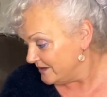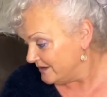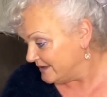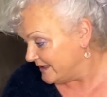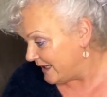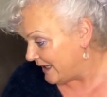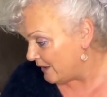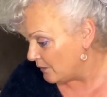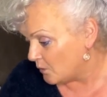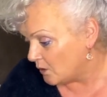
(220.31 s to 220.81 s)

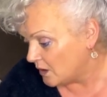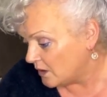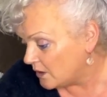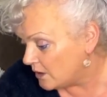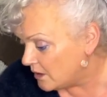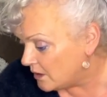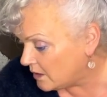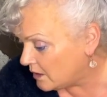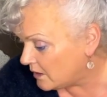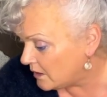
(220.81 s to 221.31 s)
Now,
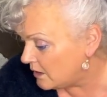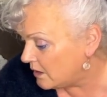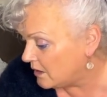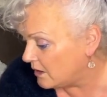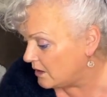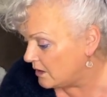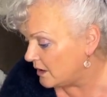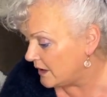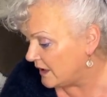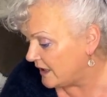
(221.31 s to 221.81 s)

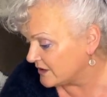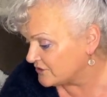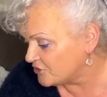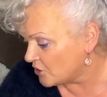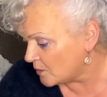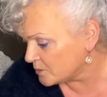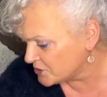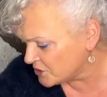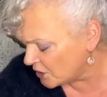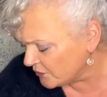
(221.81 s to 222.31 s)
I
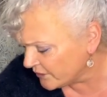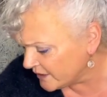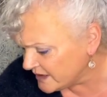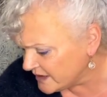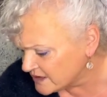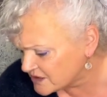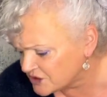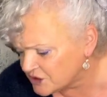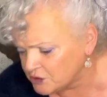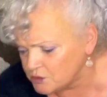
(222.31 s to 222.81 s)
dropped on
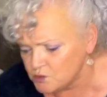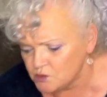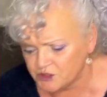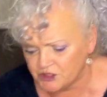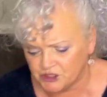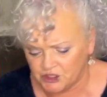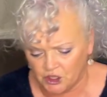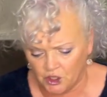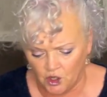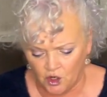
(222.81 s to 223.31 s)
these two
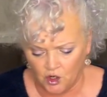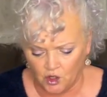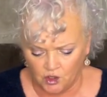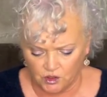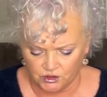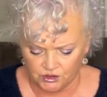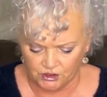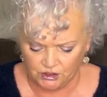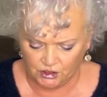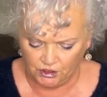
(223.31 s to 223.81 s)

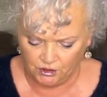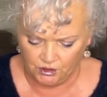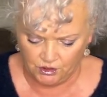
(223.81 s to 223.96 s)
stores